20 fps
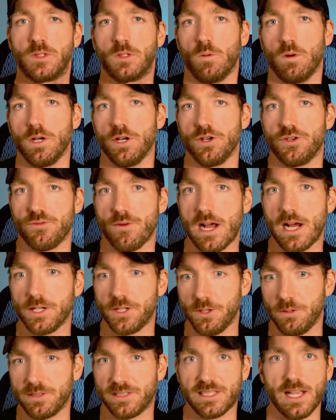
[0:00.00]
when you're trying
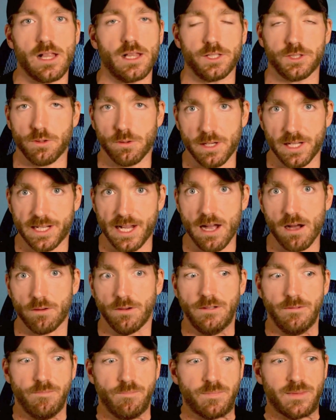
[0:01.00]
to sell into an account,
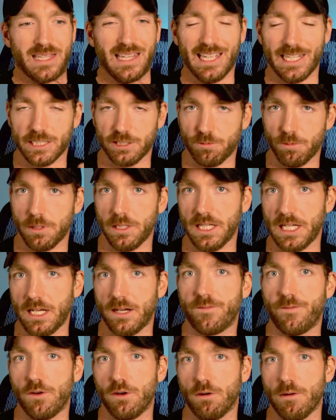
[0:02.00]
is really get
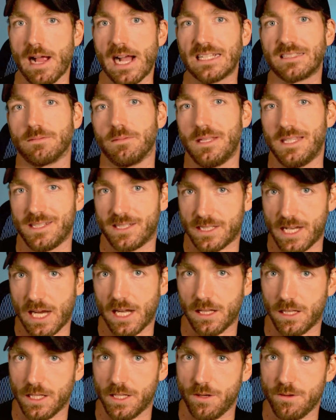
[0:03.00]
a full grasp of the state
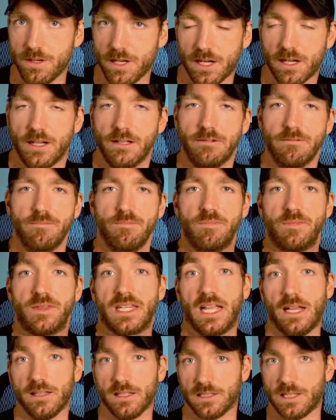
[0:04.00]
of the union.
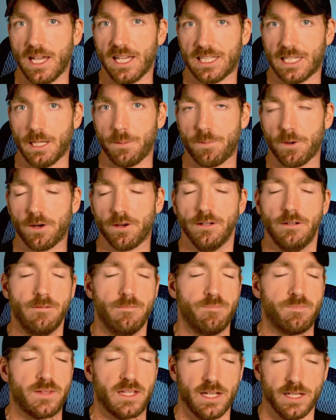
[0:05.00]
And the gatekeeper
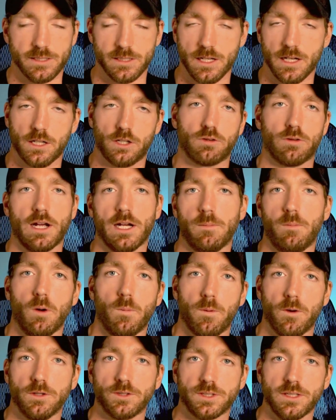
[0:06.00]
is an incredible
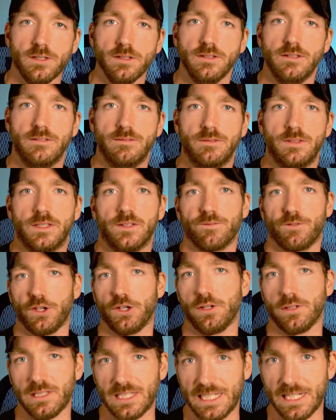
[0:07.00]
person for you
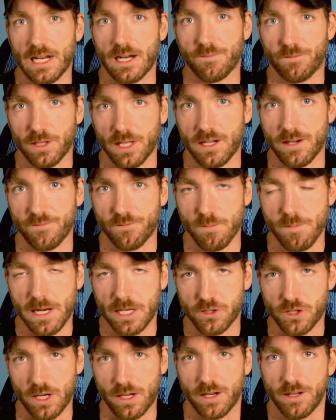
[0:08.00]
to lean on for that
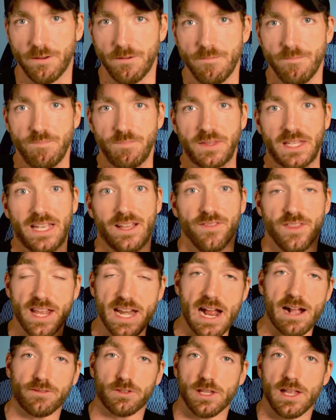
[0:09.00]
information. Then
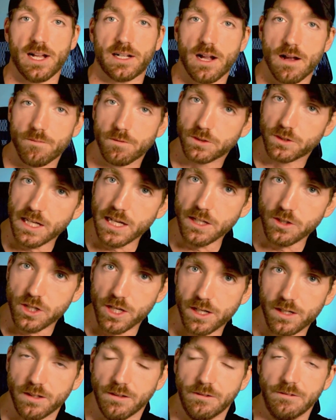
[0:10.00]
after that
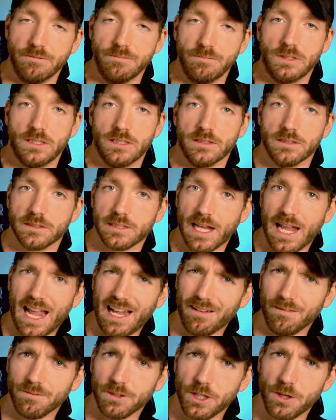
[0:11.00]
conversation,
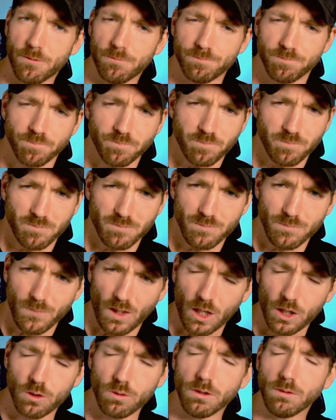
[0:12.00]
say, hey,
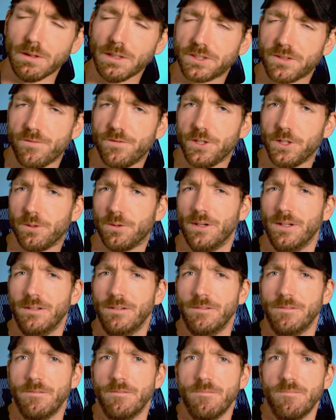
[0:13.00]
cool question for you.
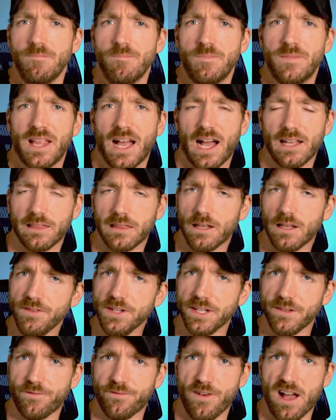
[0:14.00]
I'd to
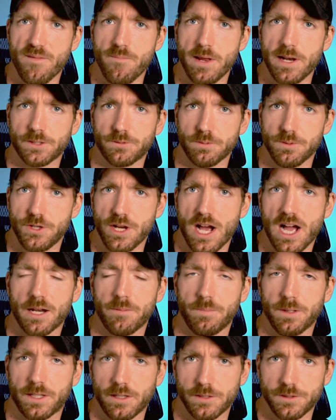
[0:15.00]
get 5 minutes with John
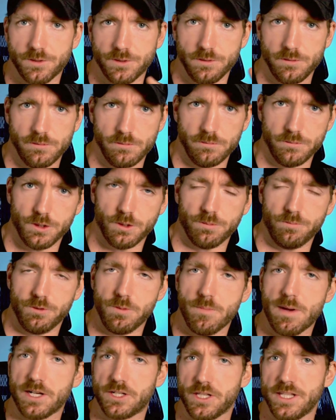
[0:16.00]
because
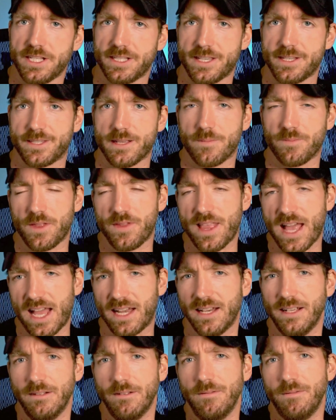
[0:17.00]
you mentioned this is something that
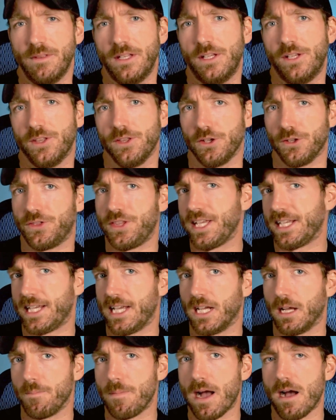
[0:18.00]
they're
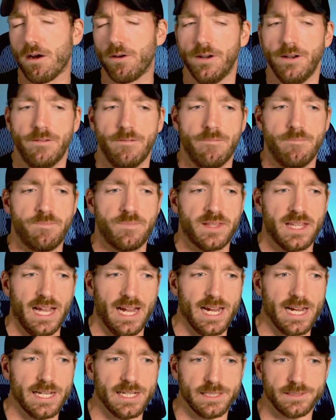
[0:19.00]
thinking about,
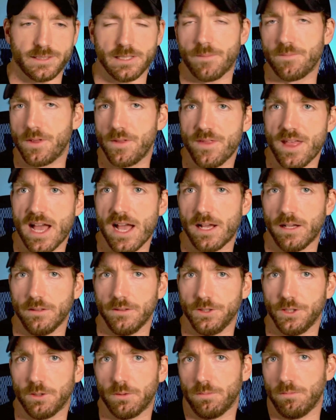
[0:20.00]
and it's something that
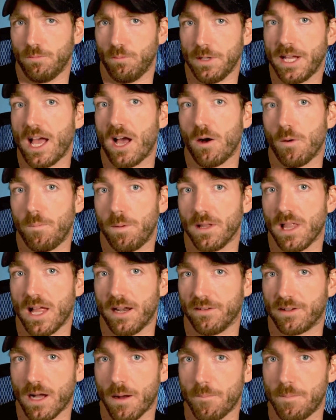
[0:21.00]
we help a lot
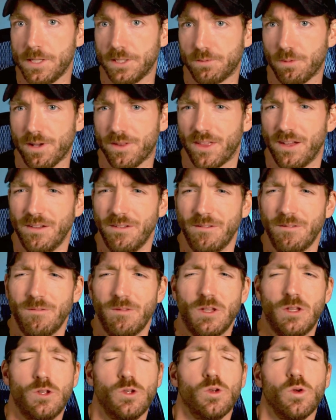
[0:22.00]
of companies with.
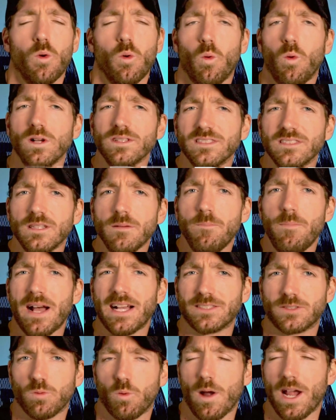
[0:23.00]
What's the
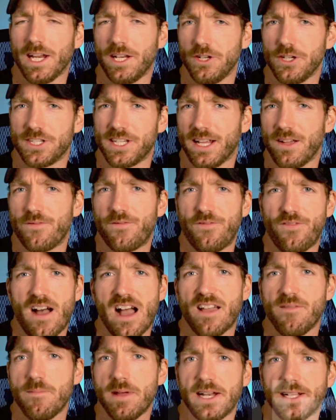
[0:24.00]
best way to just get
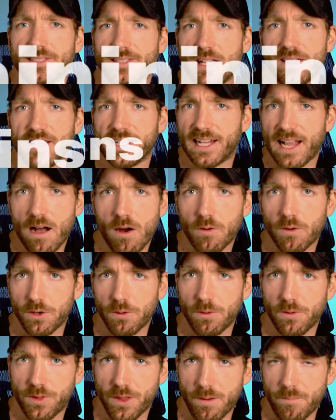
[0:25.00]
5 minutes on the calendar
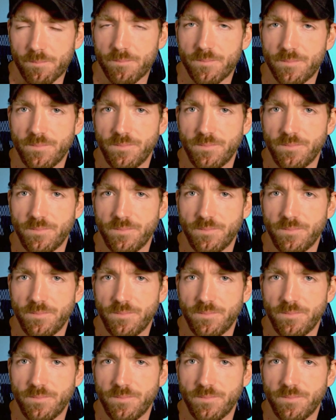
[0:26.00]
with them?